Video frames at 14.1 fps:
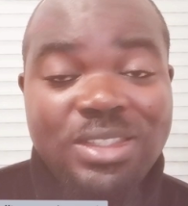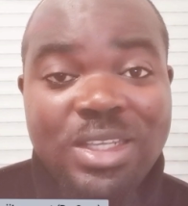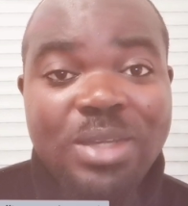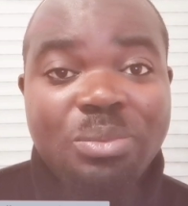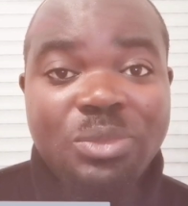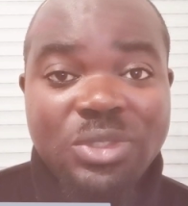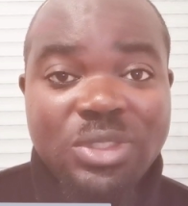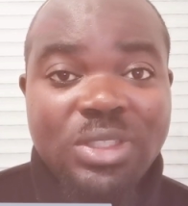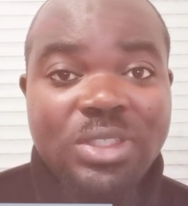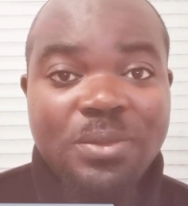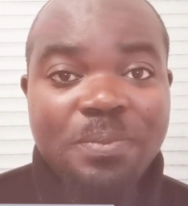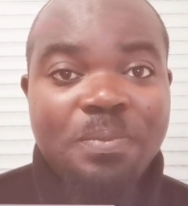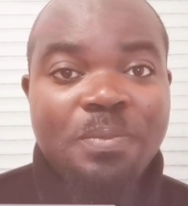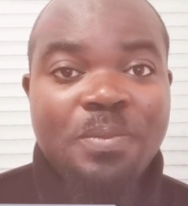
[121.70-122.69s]
see their
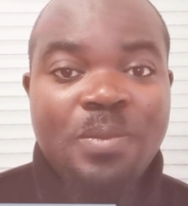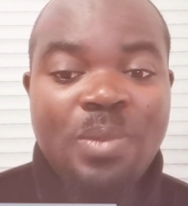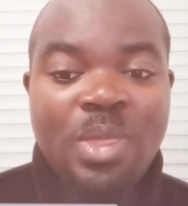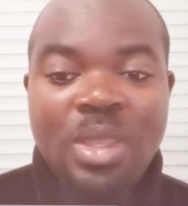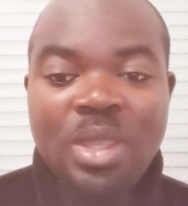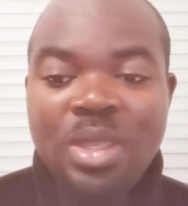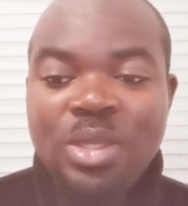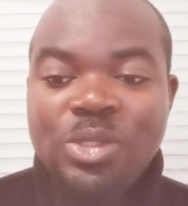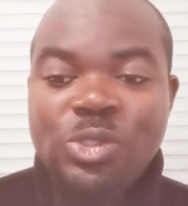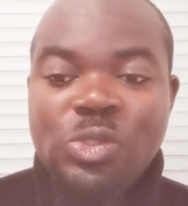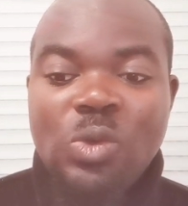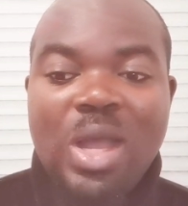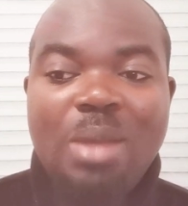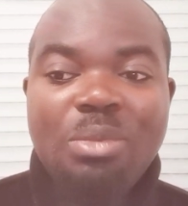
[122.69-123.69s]
music.
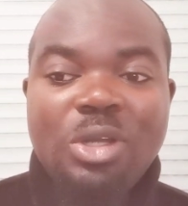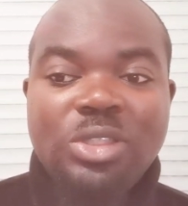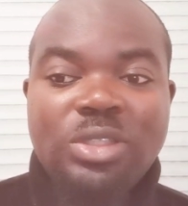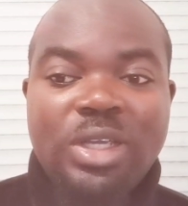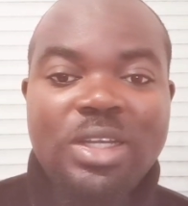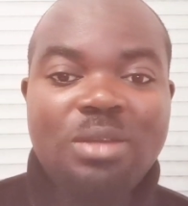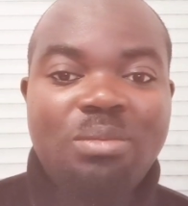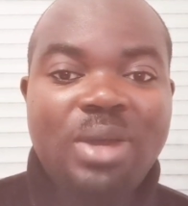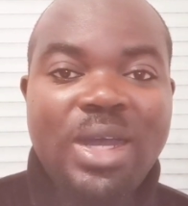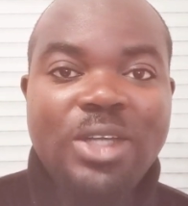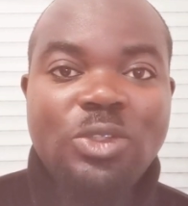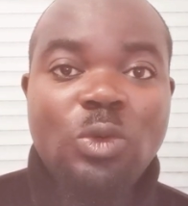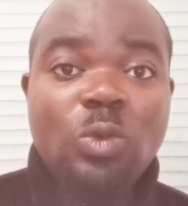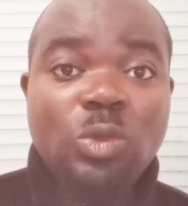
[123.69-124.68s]
So I'm not talking
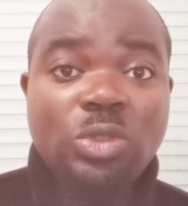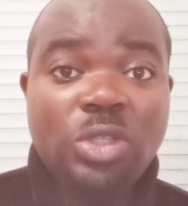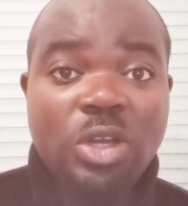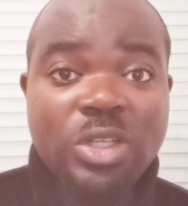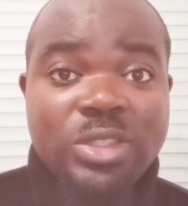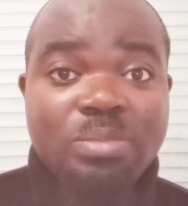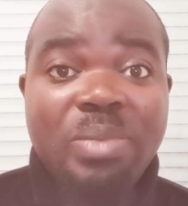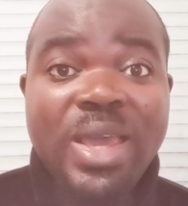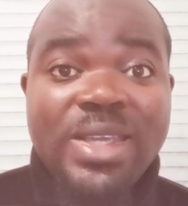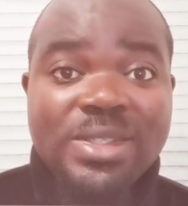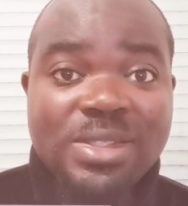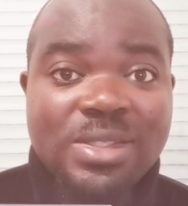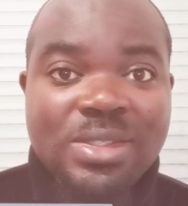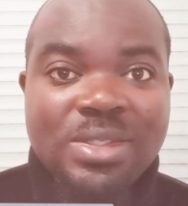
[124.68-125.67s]
about who does
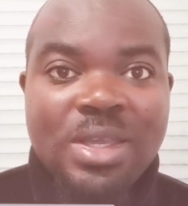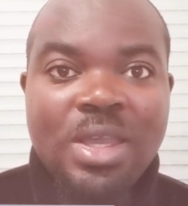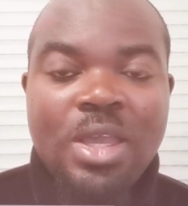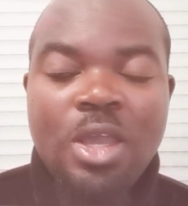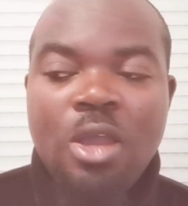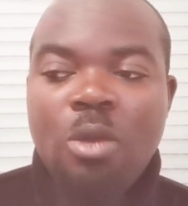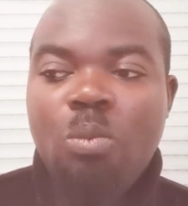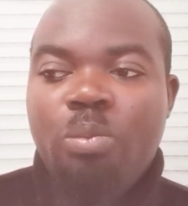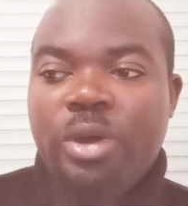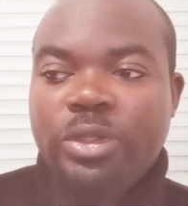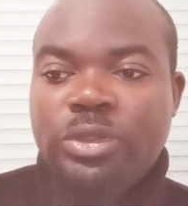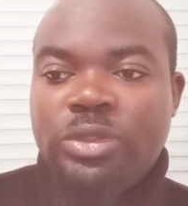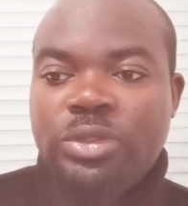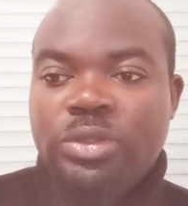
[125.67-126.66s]
best,
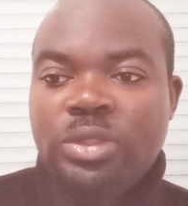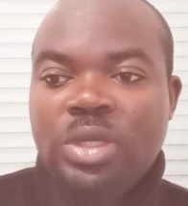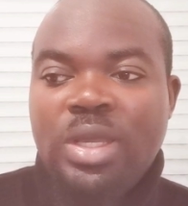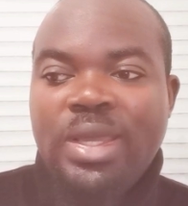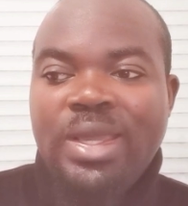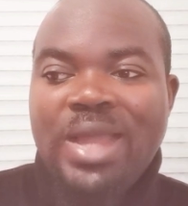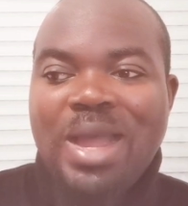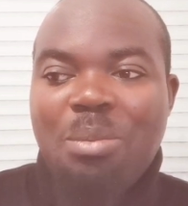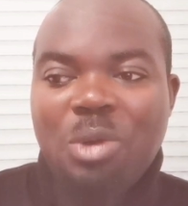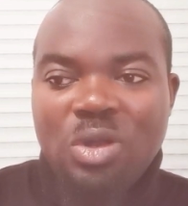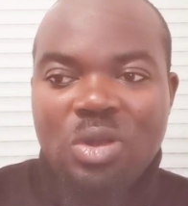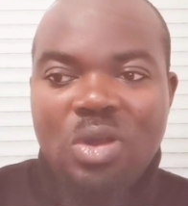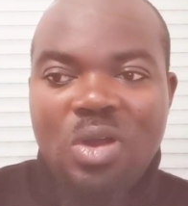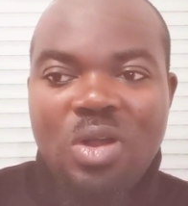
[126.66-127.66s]
but
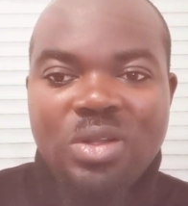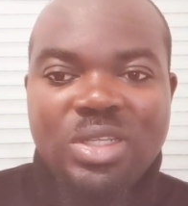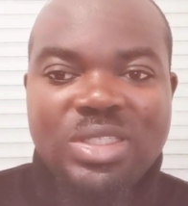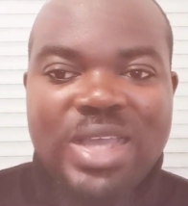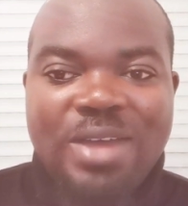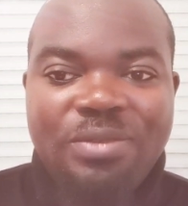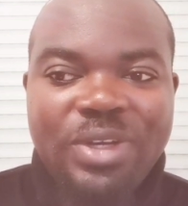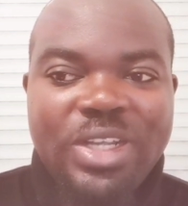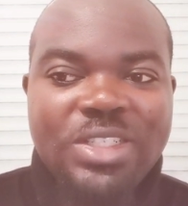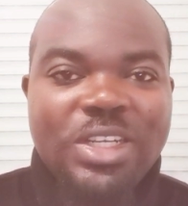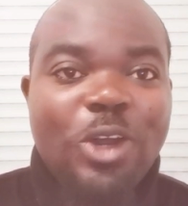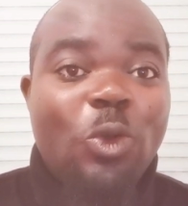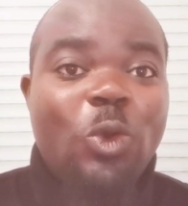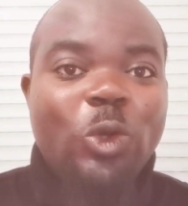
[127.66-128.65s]
among all these
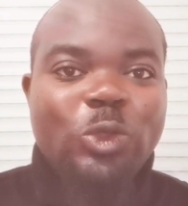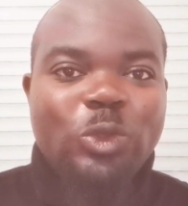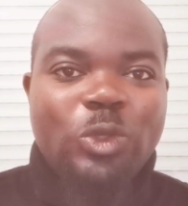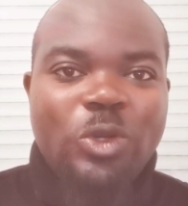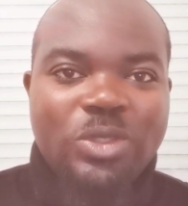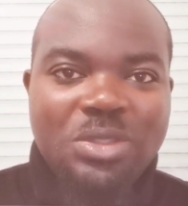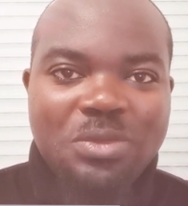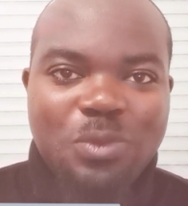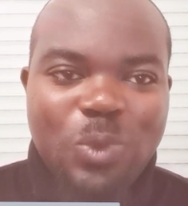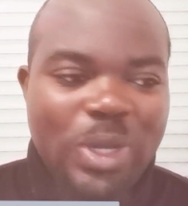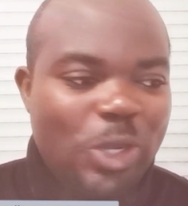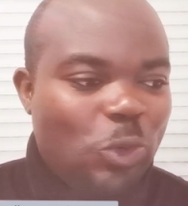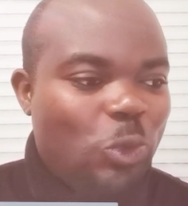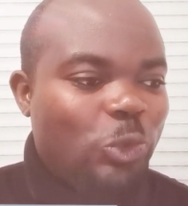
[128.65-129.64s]
Africans, you know, go to Cote
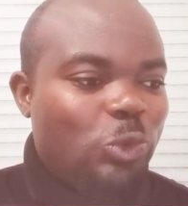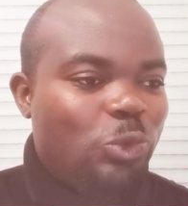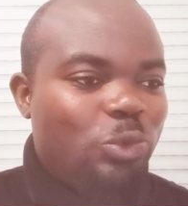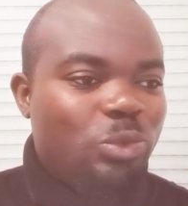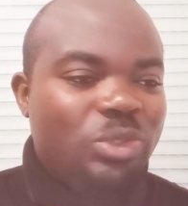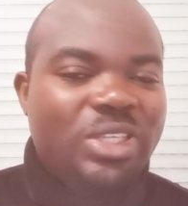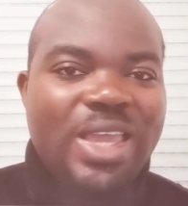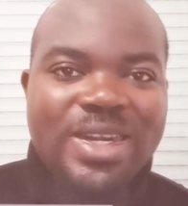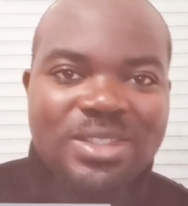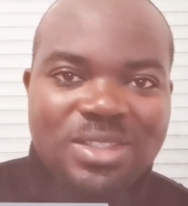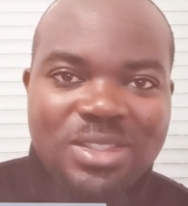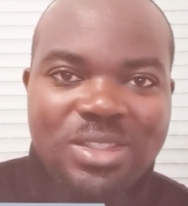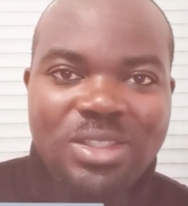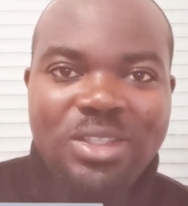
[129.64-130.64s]
d'Ivoire, go to
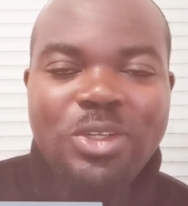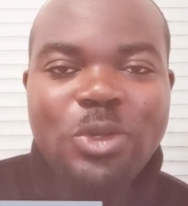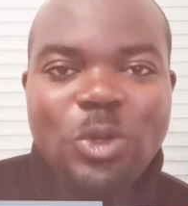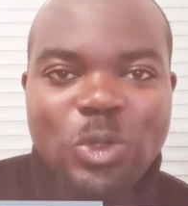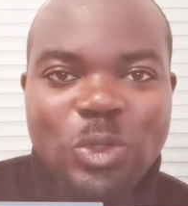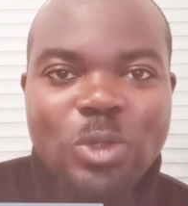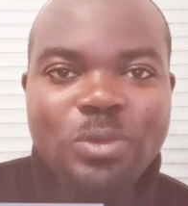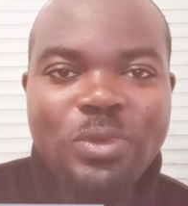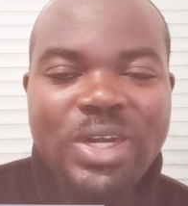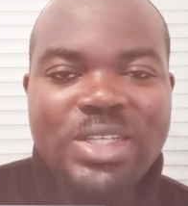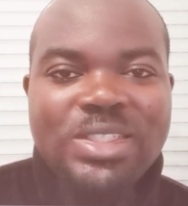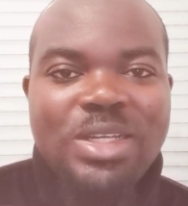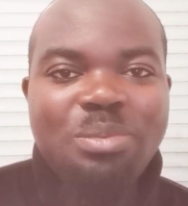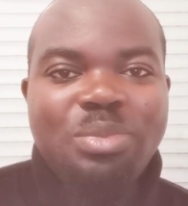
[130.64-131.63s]
DRC, Congo,
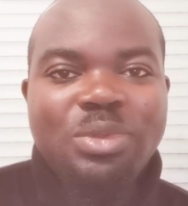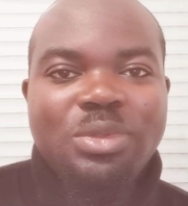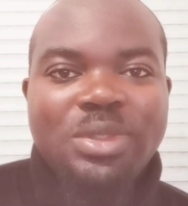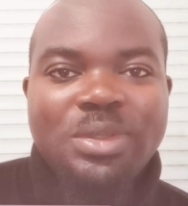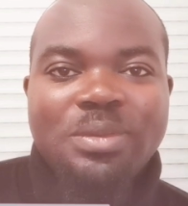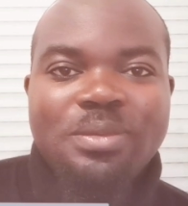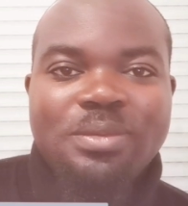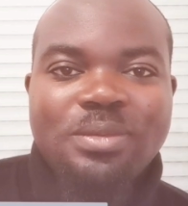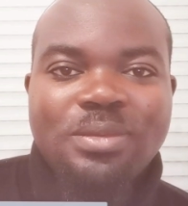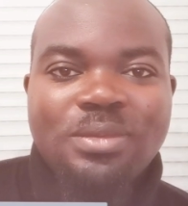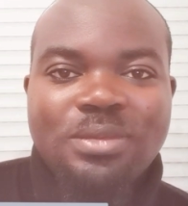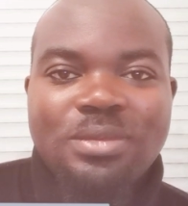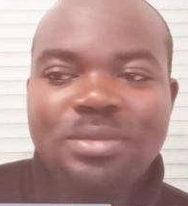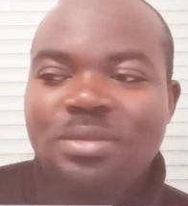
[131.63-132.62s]
for example.
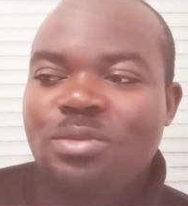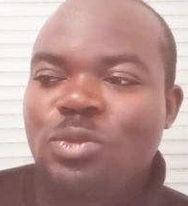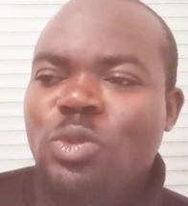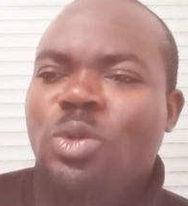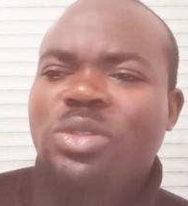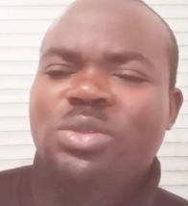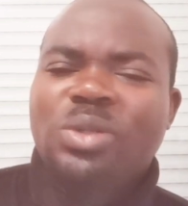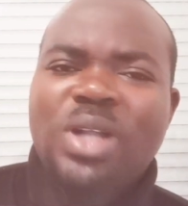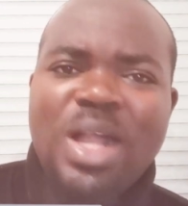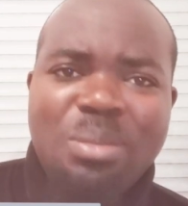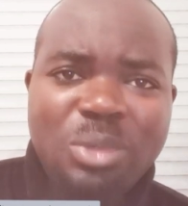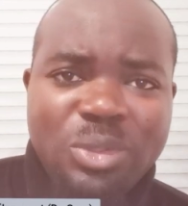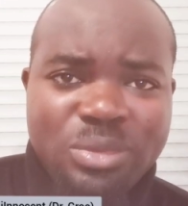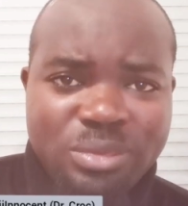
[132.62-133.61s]
Go to
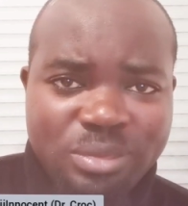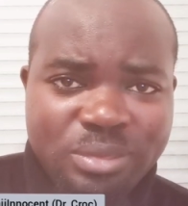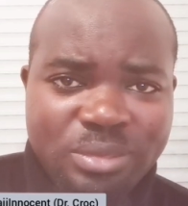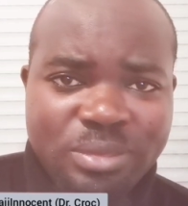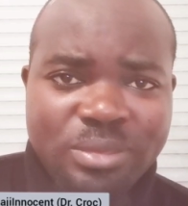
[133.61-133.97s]
Cameroon.